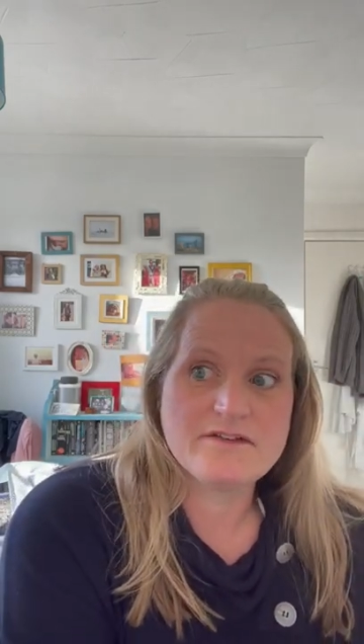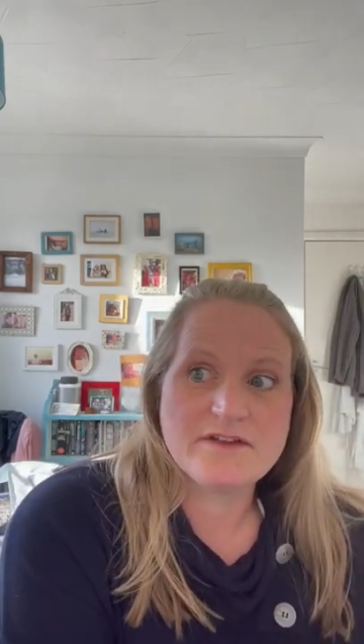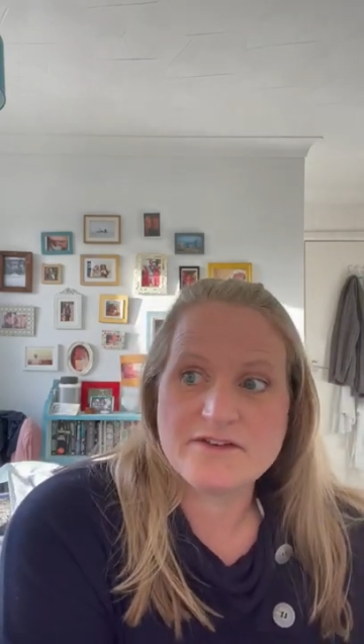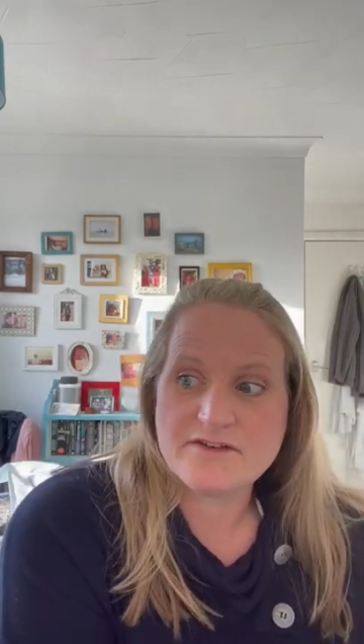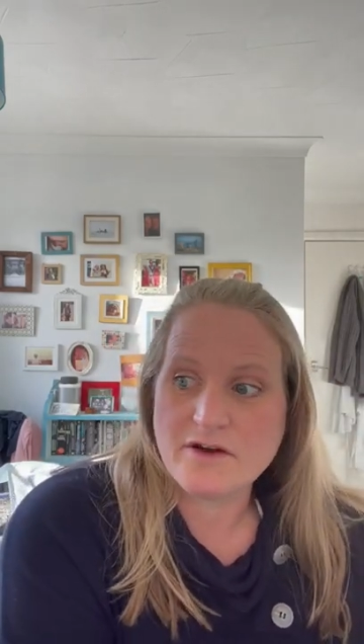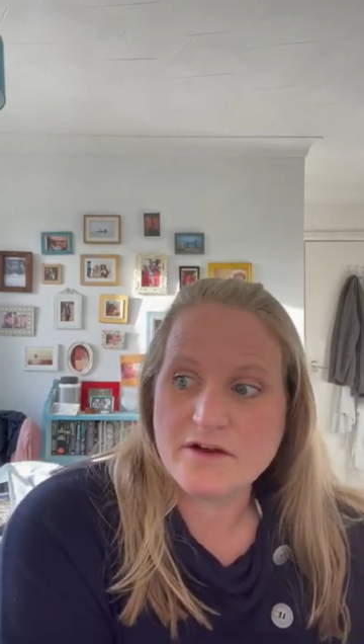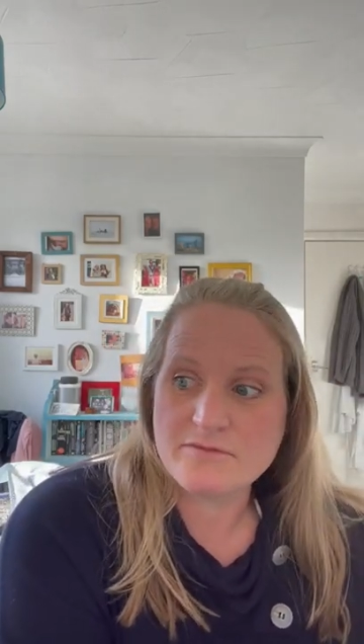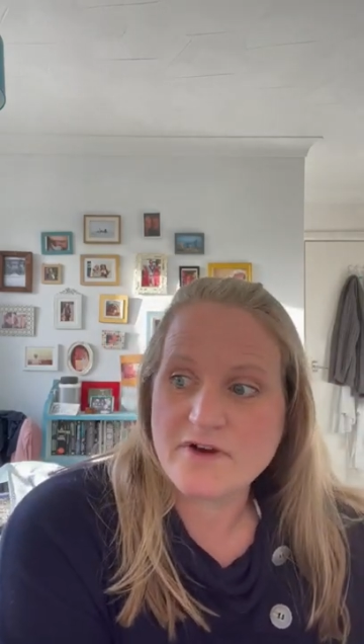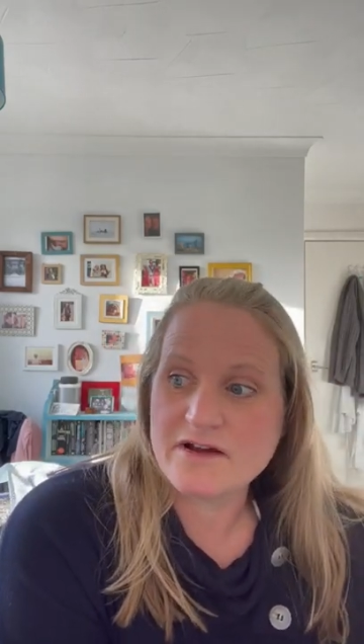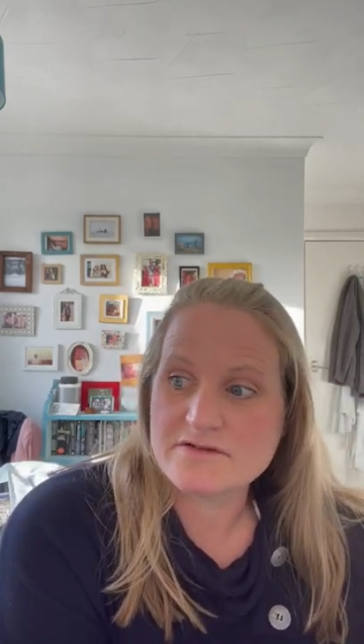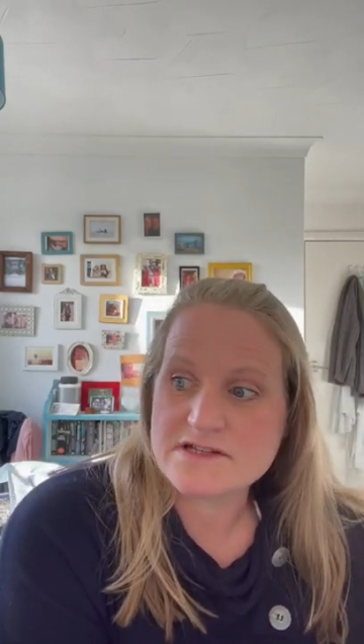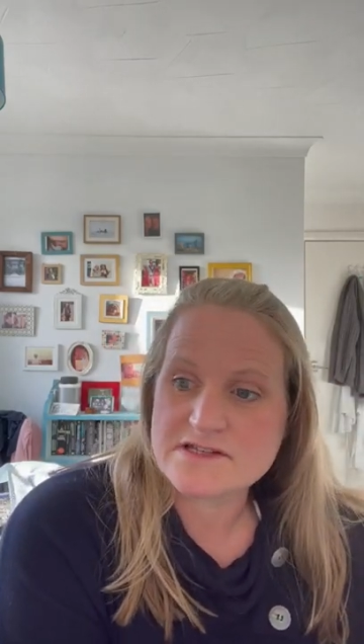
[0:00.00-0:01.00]
this time
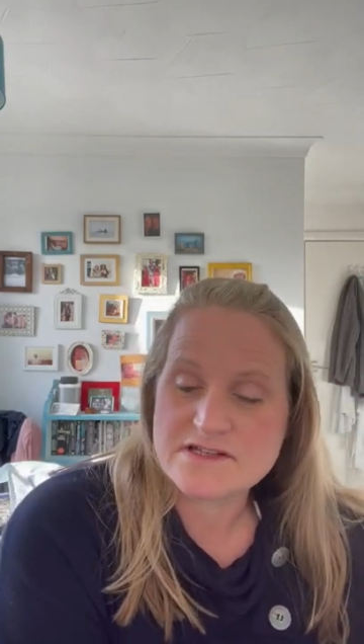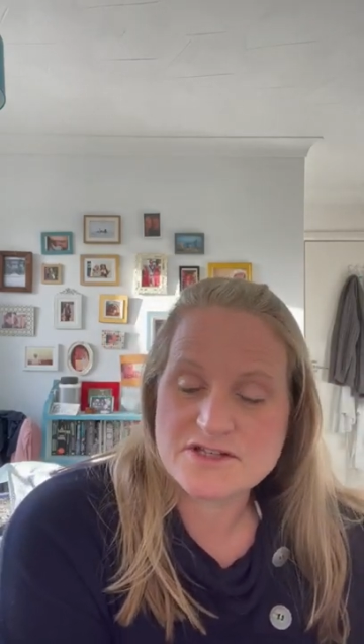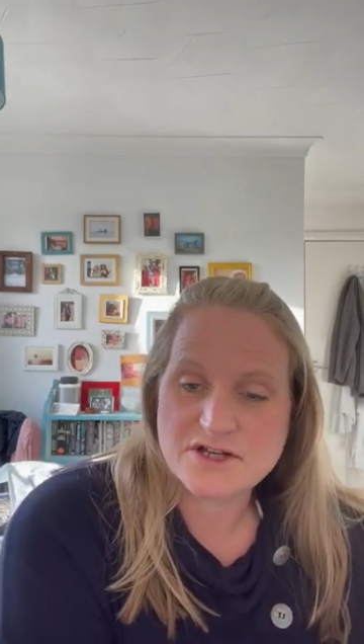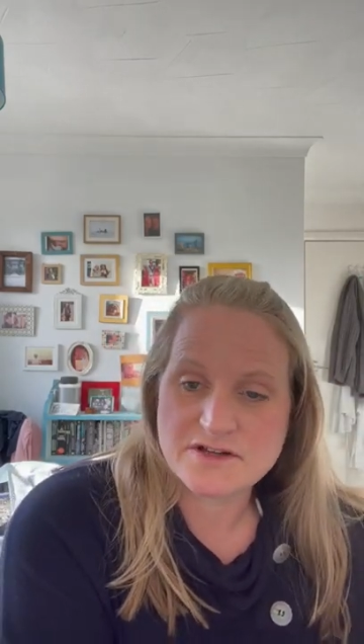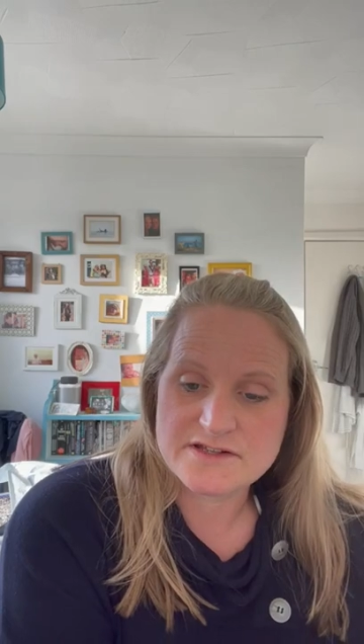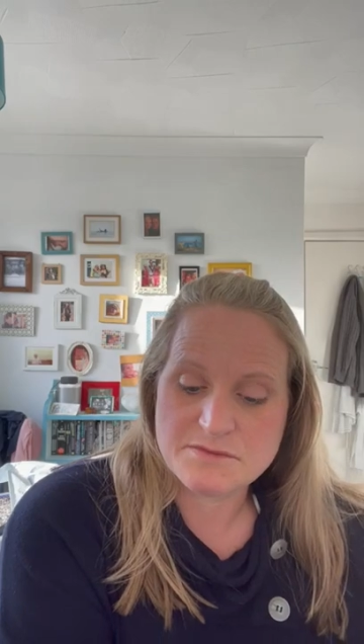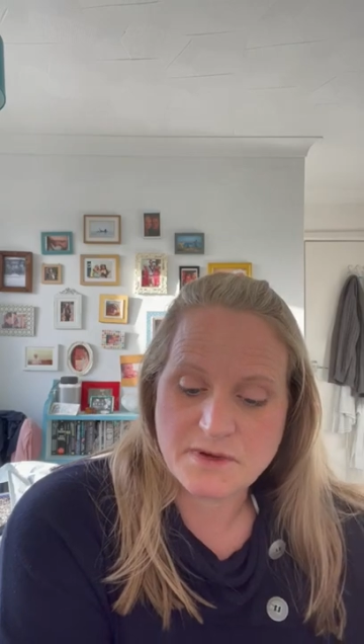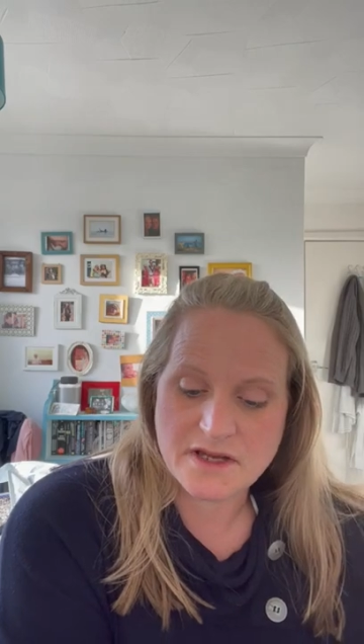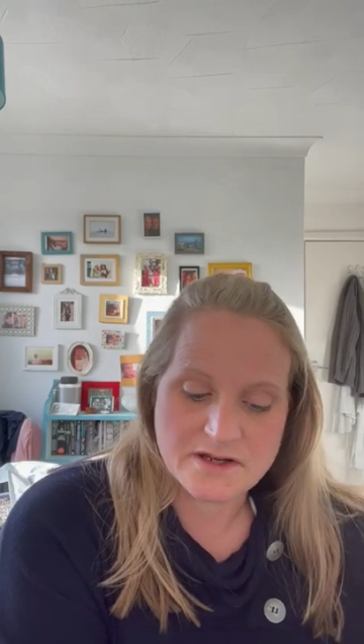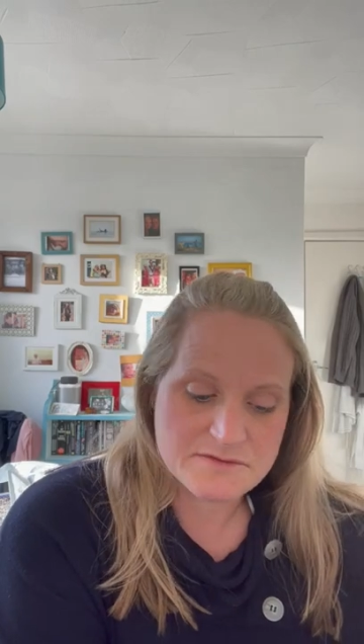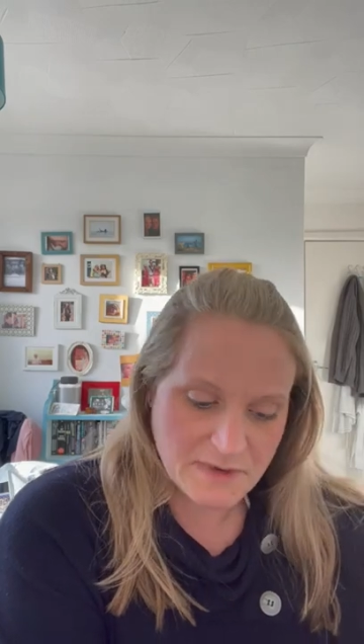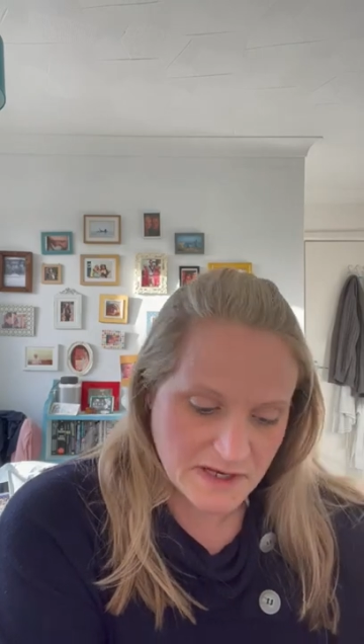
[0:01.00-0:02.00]
round
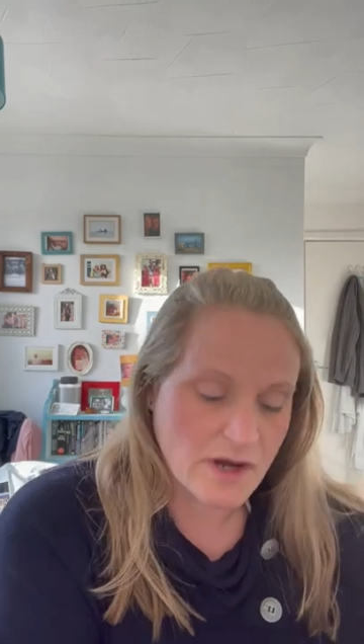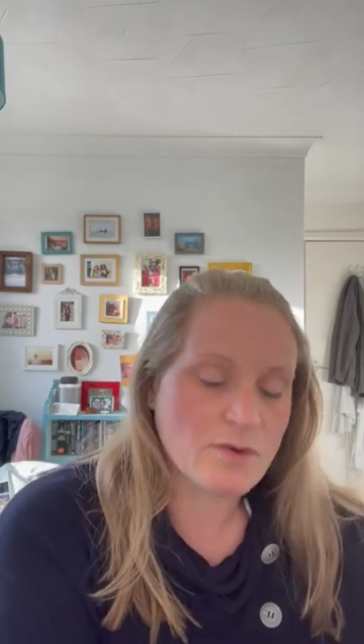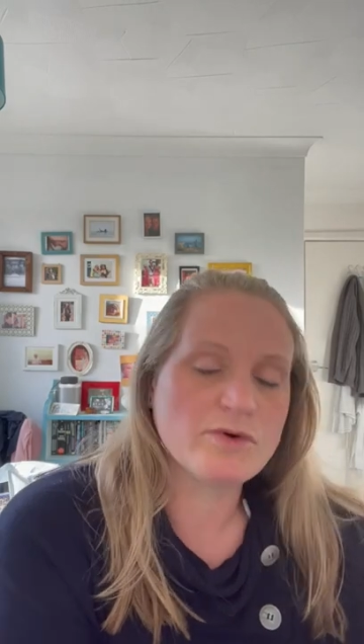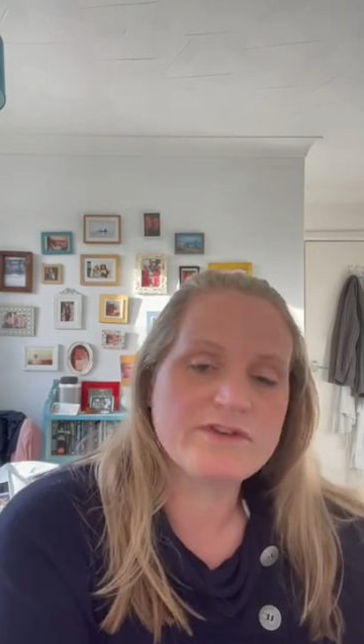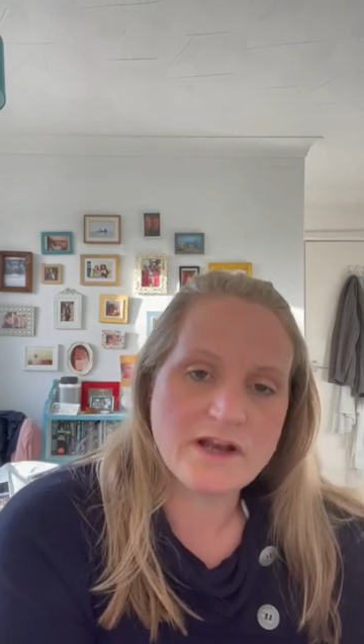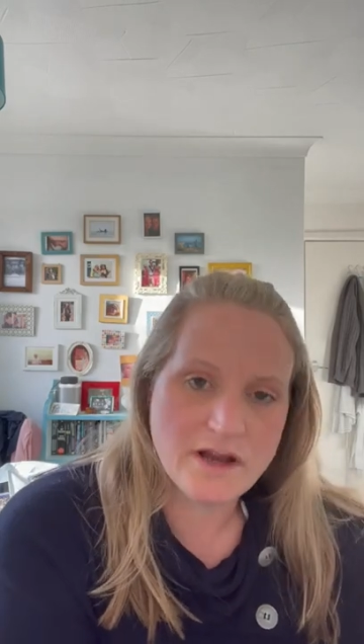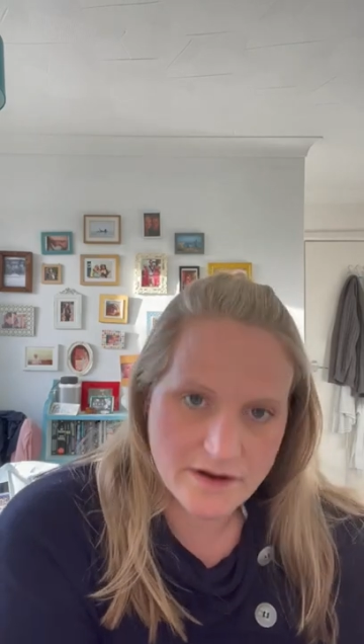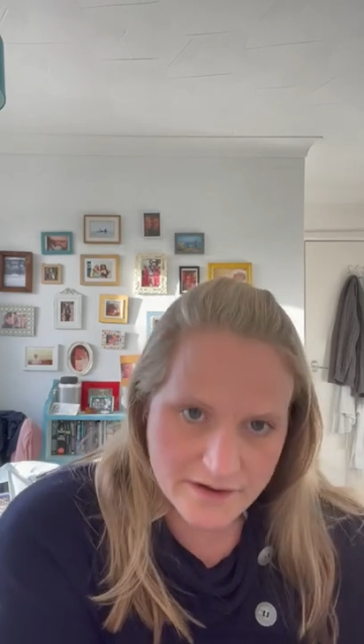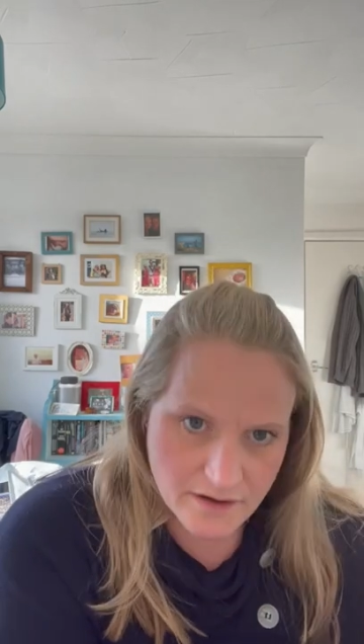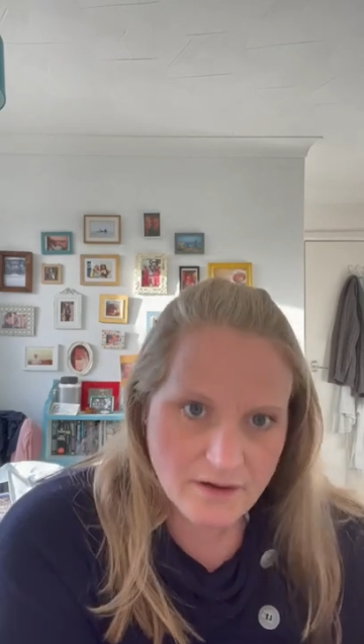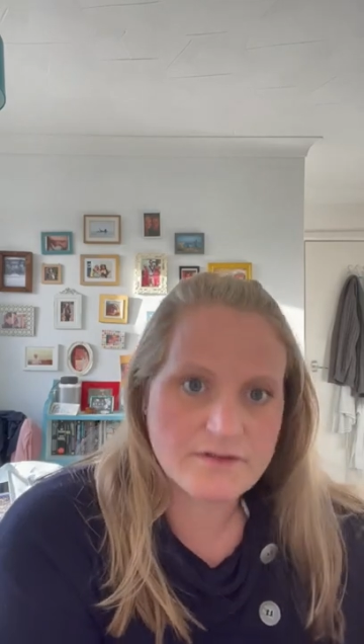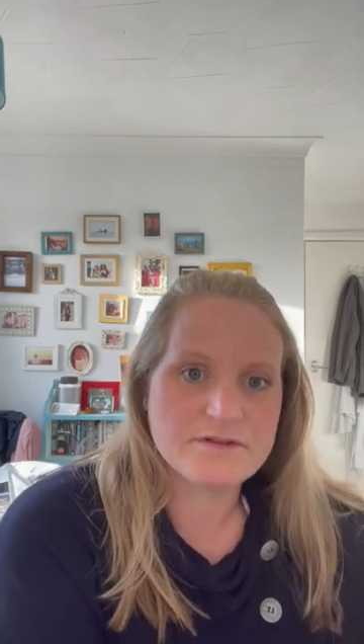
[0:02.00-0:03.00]
it was a
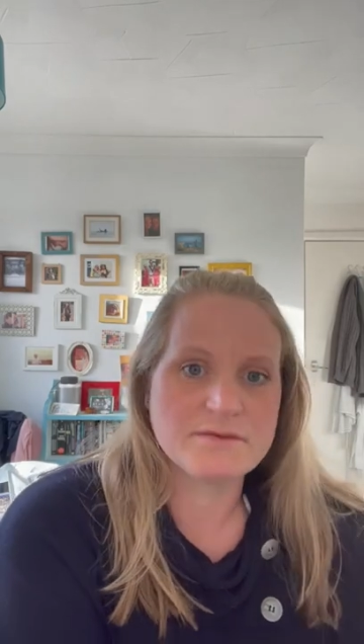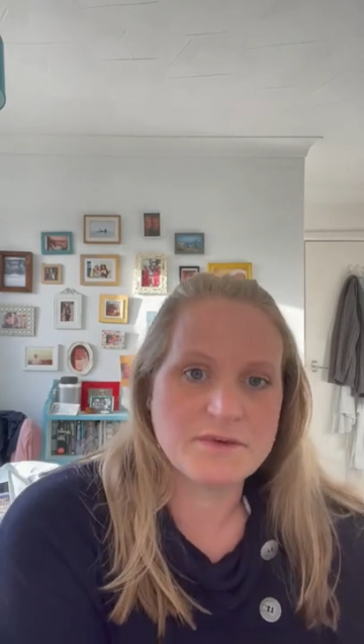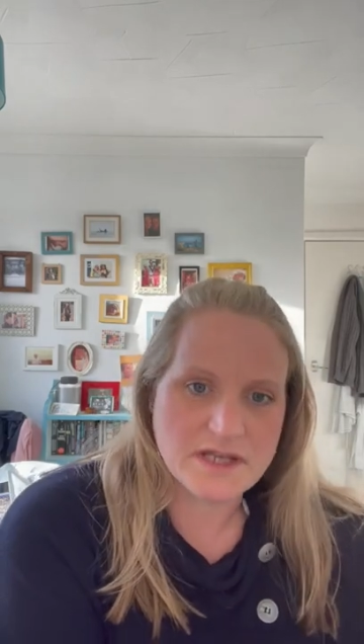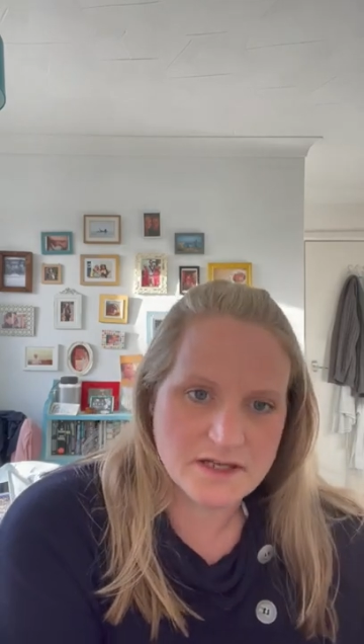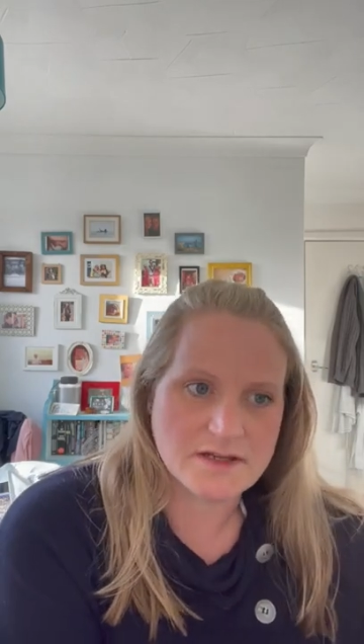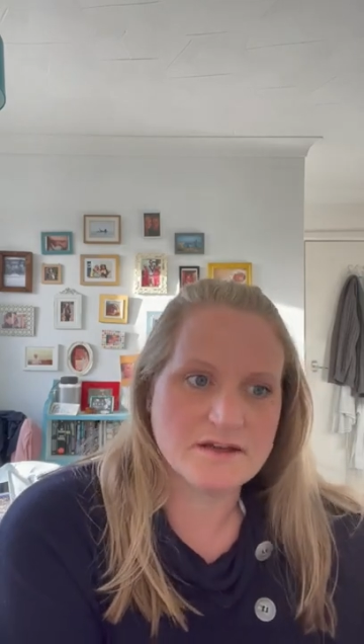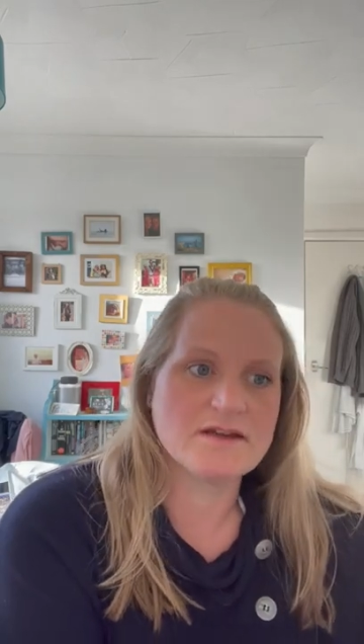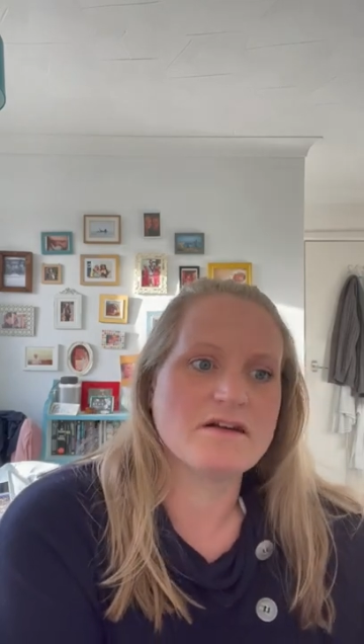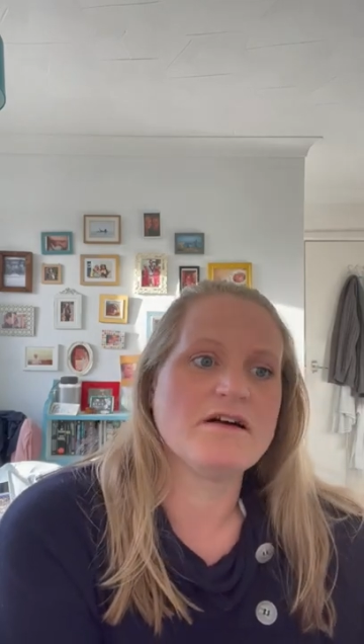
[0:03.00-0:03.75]
learning curve at the beginning.